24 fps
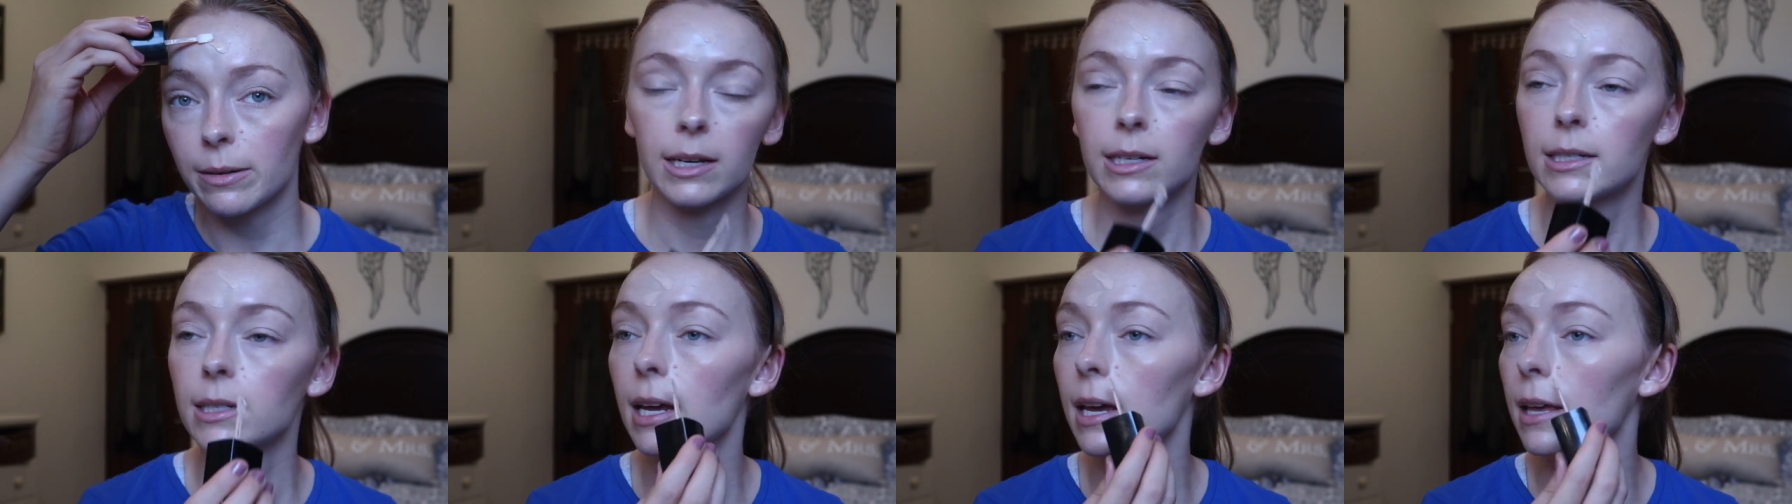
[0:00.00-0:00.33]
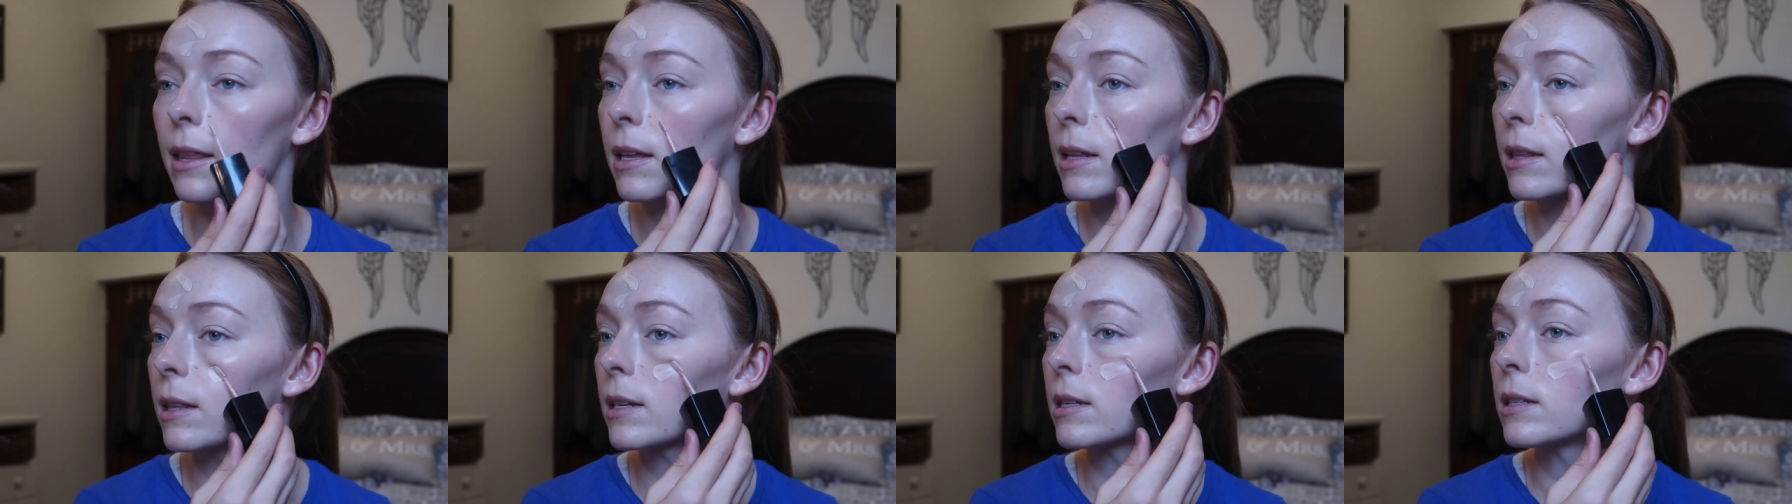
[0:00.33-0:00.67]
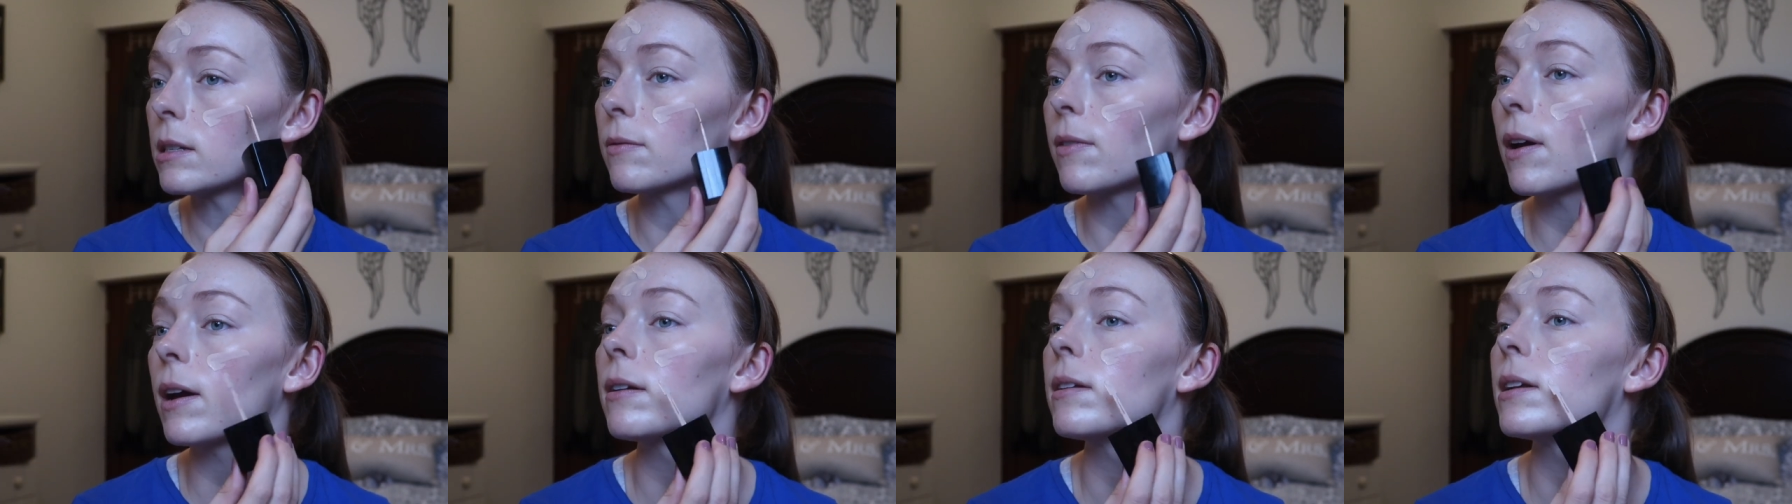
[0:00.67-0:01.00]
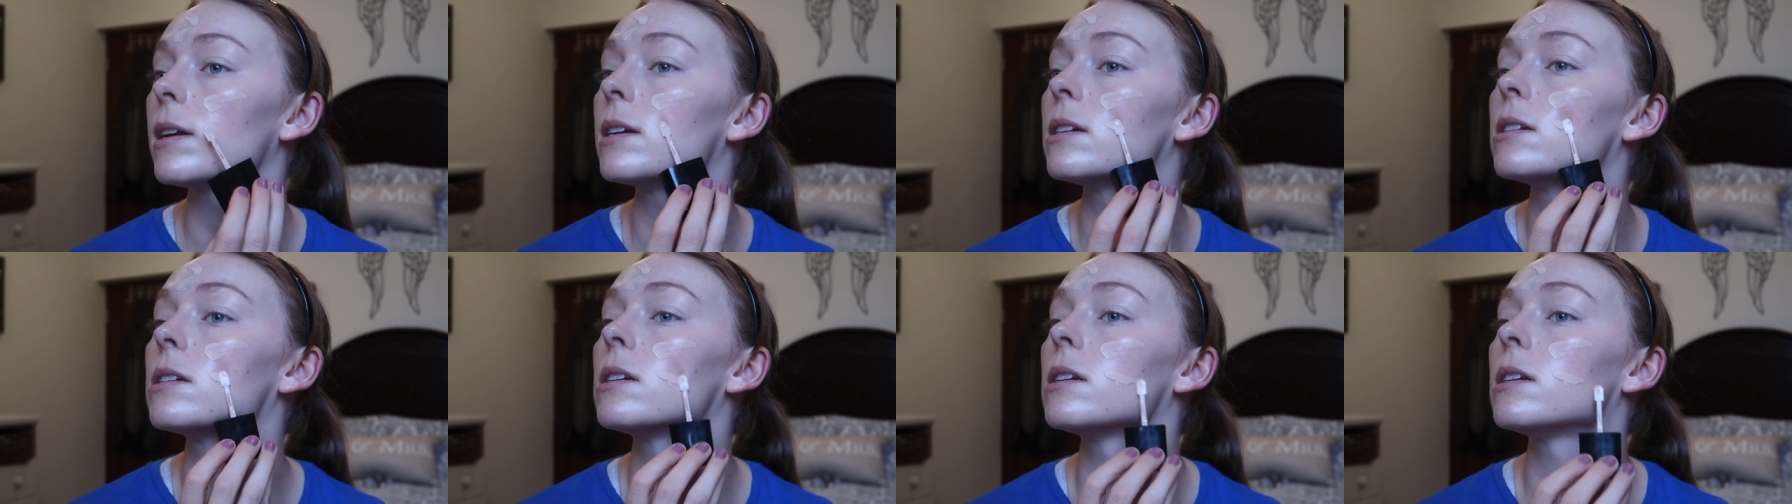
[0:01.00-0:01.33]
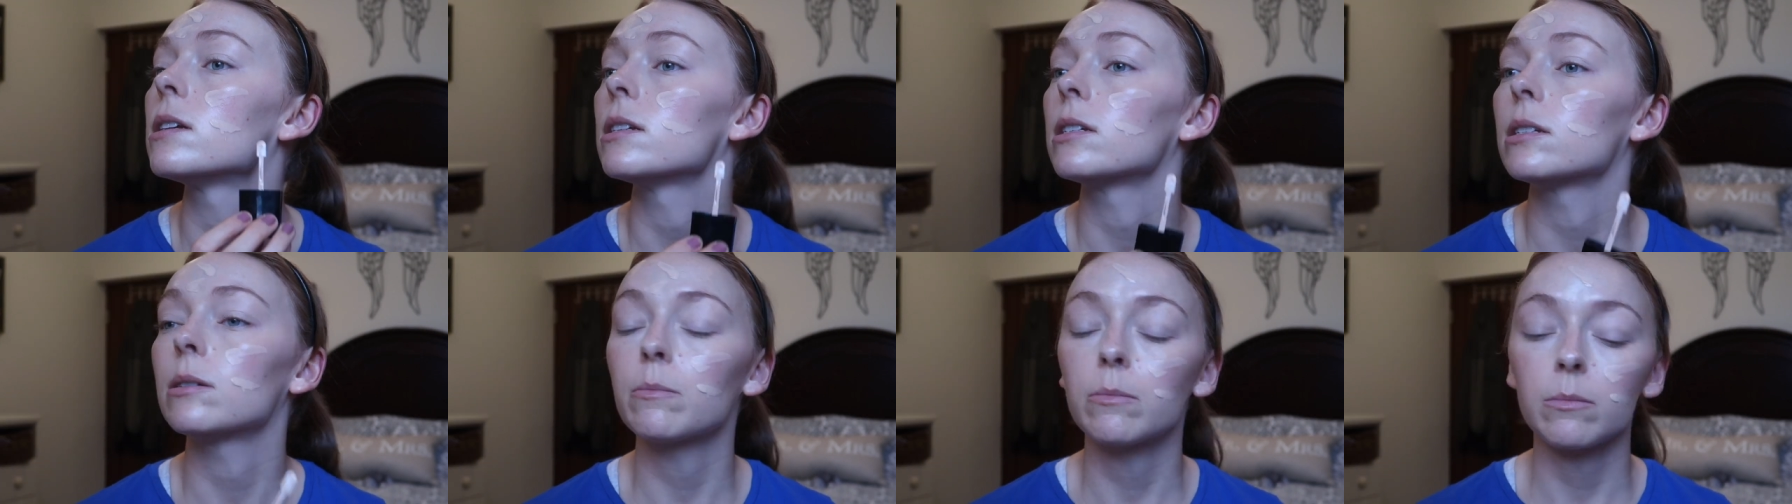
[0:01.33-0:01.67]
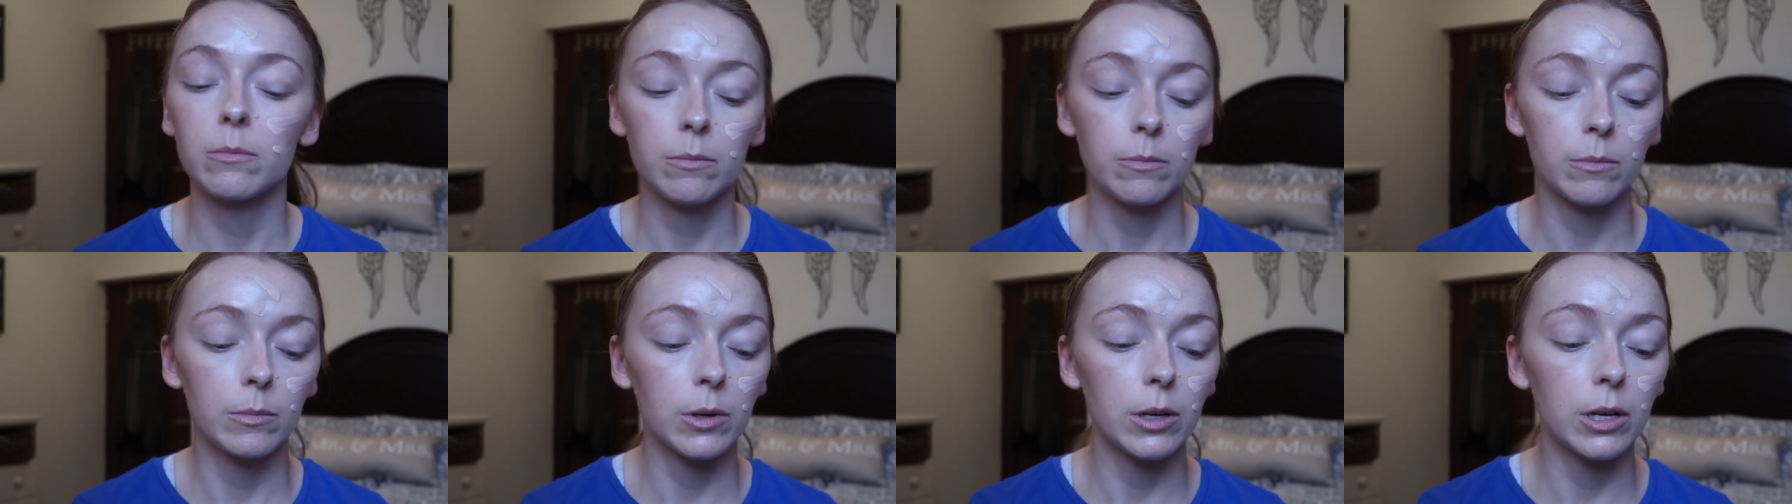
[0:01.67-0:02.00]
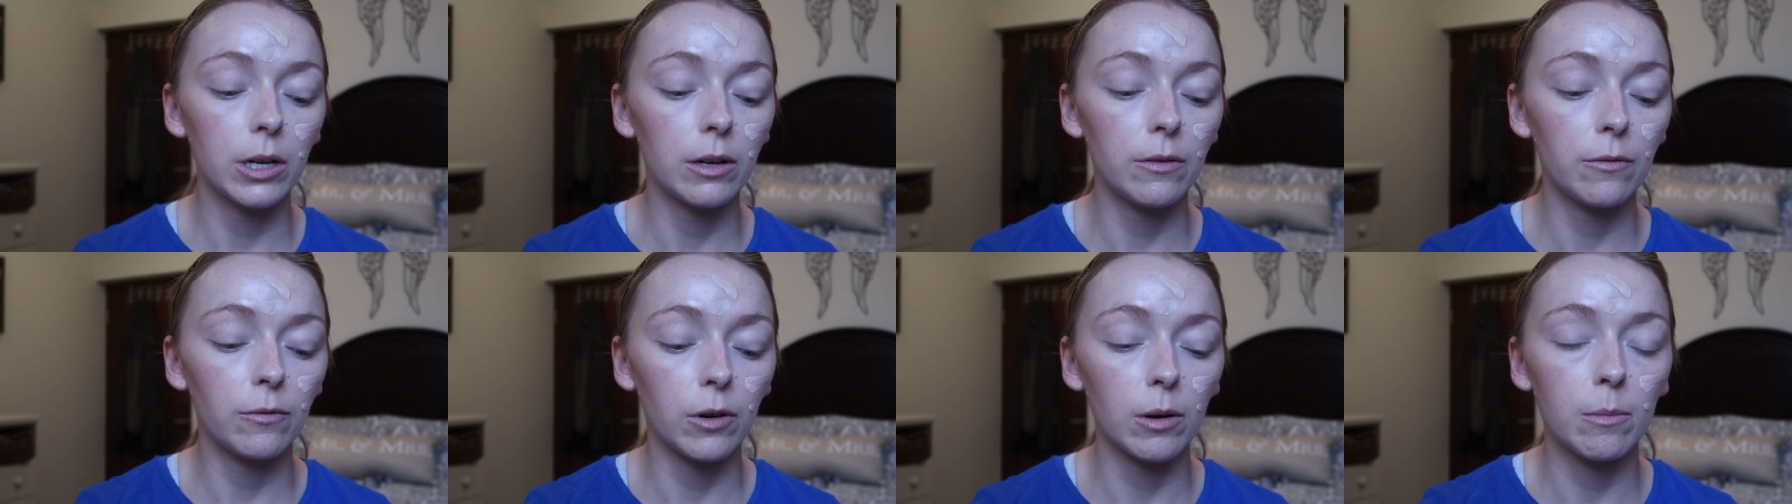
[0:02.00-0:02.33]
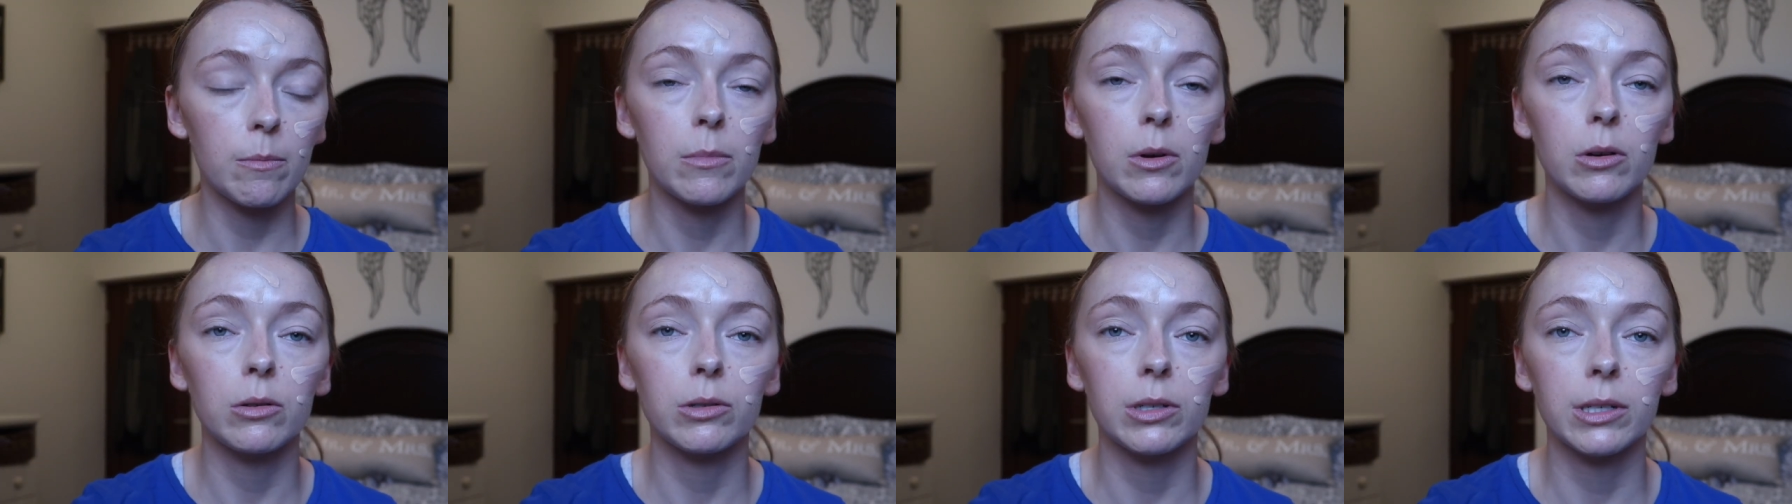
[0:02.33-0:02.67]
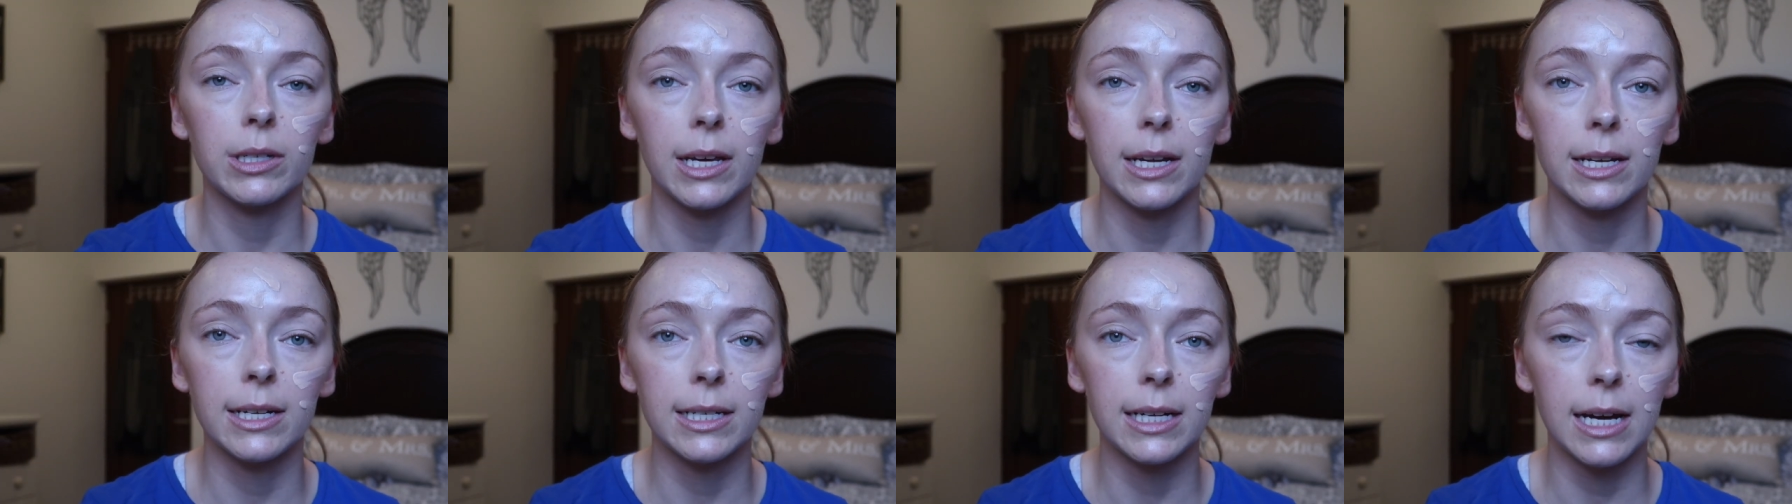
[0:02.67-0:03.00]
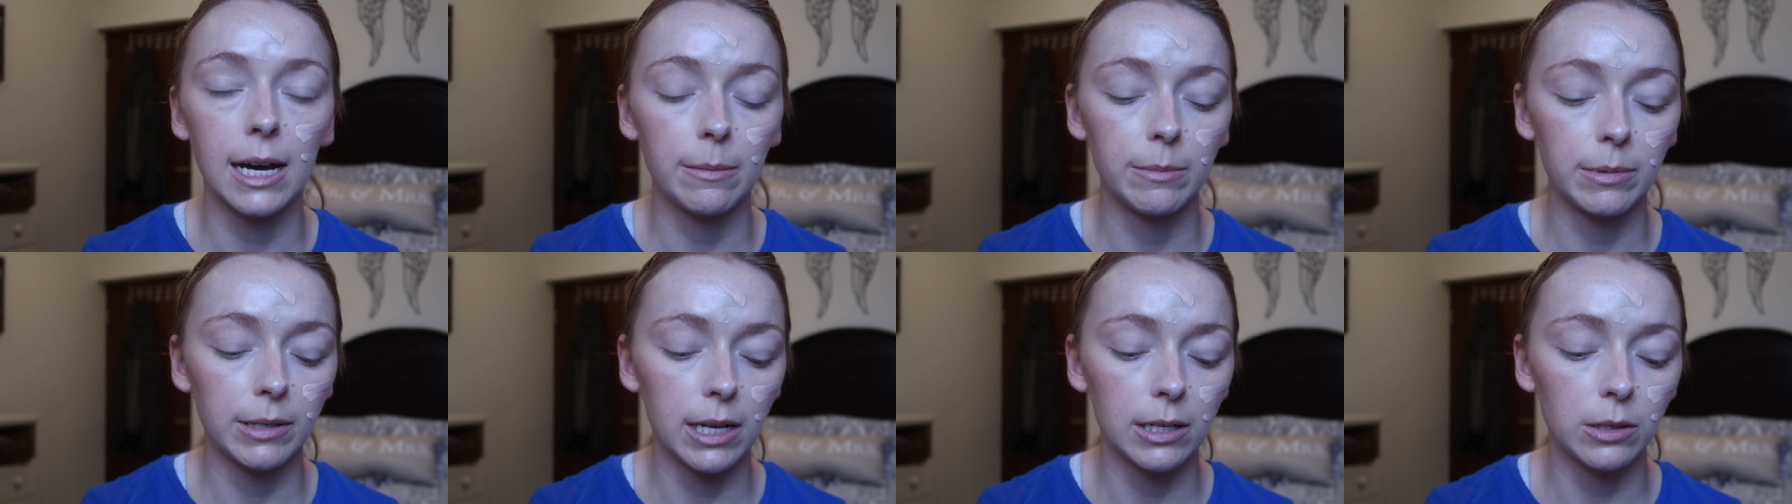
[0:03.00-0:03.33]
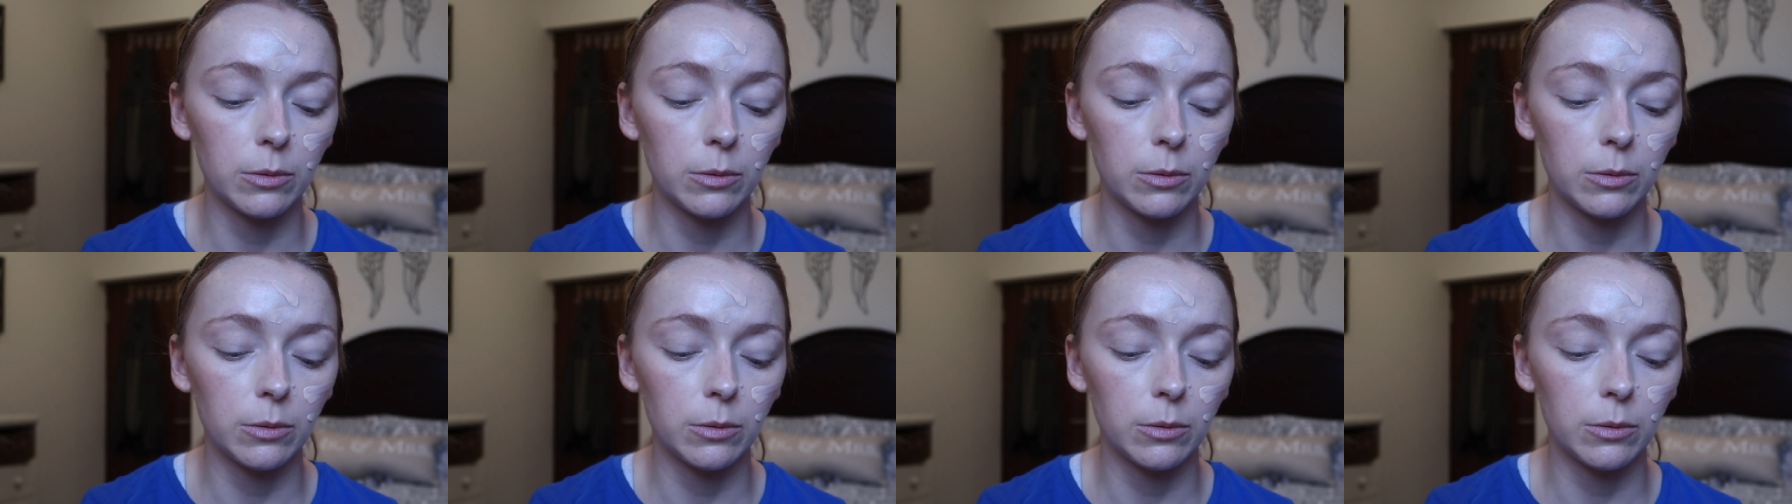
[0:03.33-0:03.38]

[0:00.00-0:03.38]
They say that this foundation is good for most skin types.